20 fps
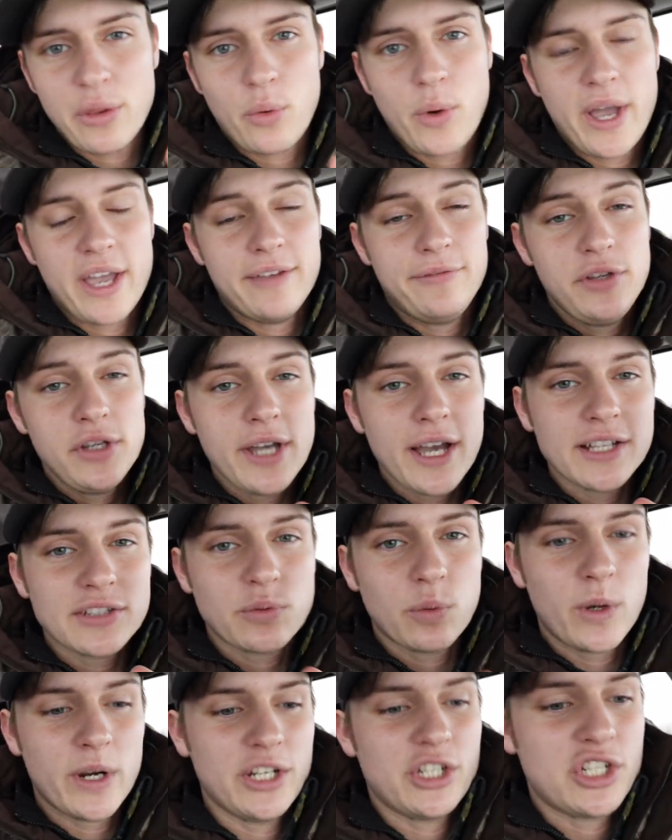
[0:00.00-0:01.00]
the way, if you
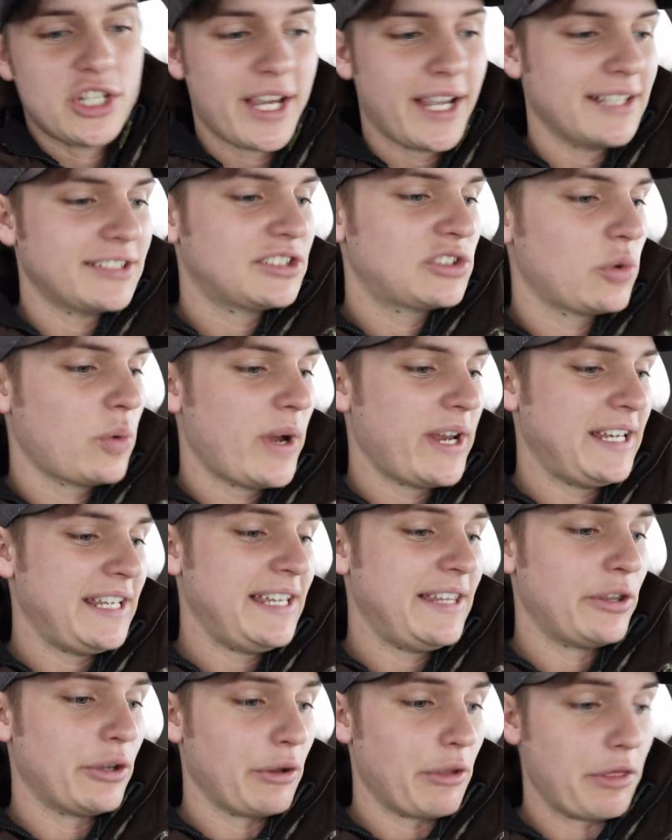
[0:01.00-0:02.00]
guys want a chance to win
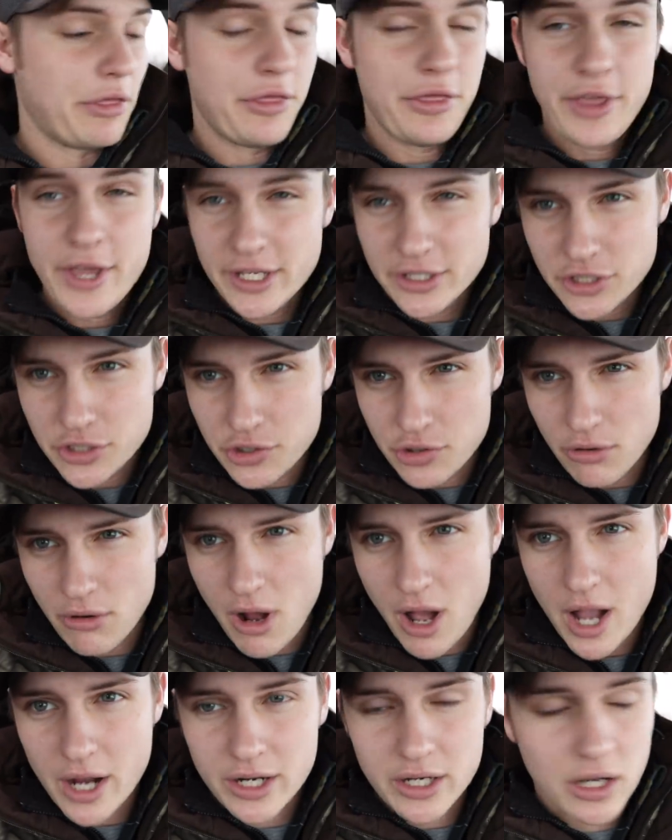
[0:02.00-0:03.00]
either this
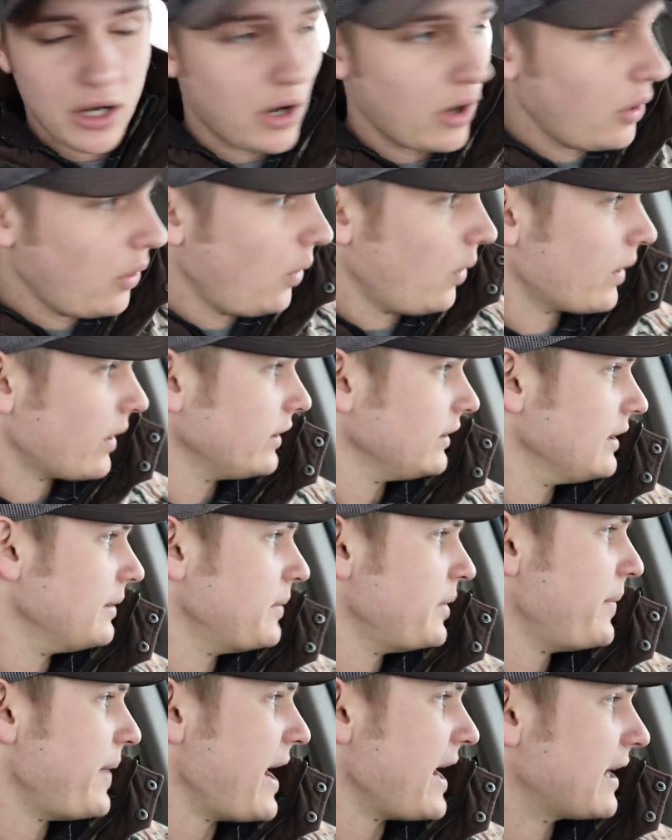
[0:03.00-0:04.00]
truck, or let
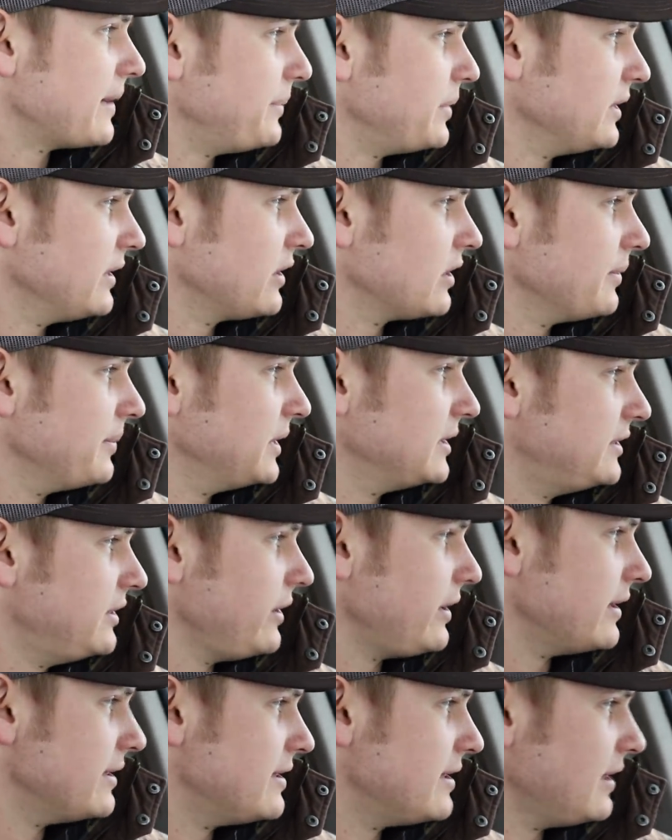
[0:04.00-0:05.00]
me back up a little bit
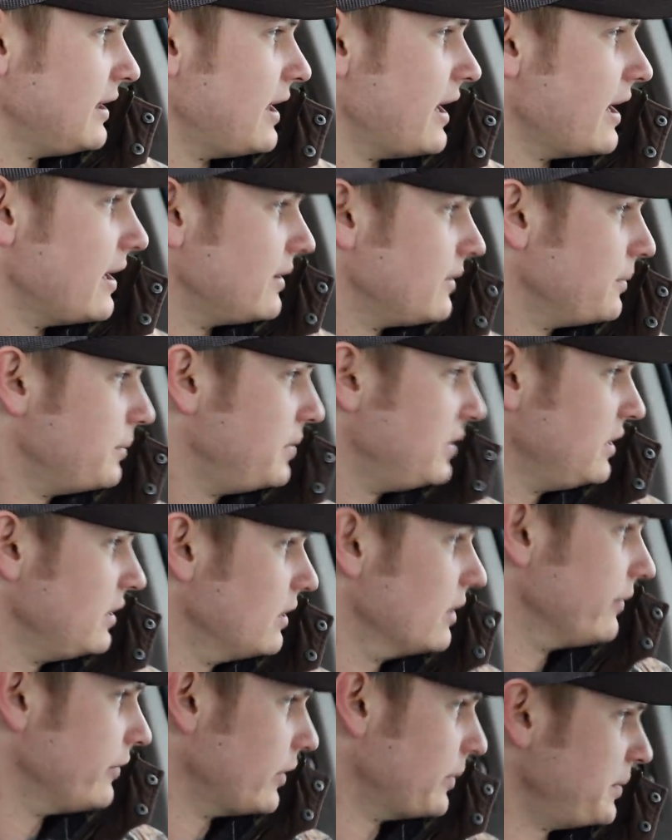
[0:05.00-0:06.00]
so you can see that
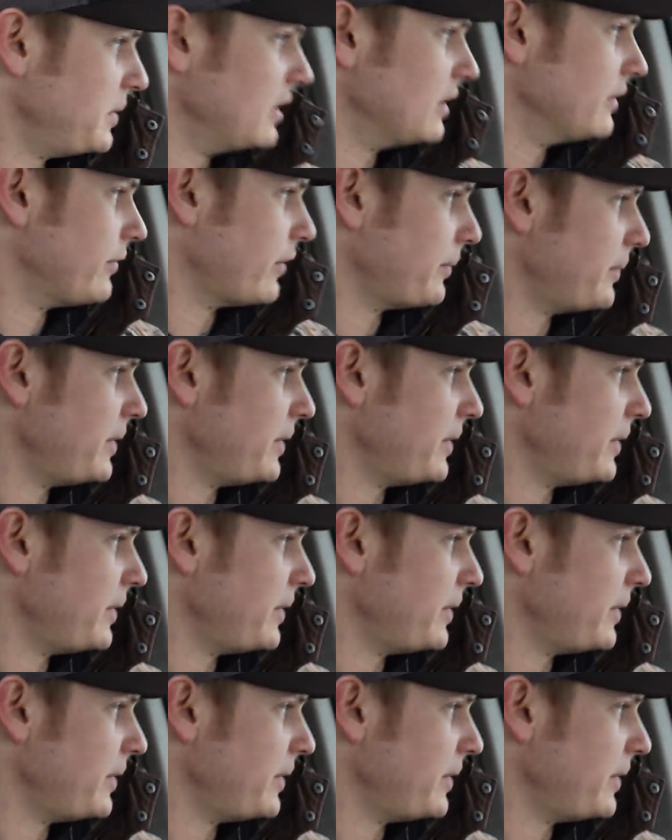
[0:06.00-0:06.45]
beautiful, beautiful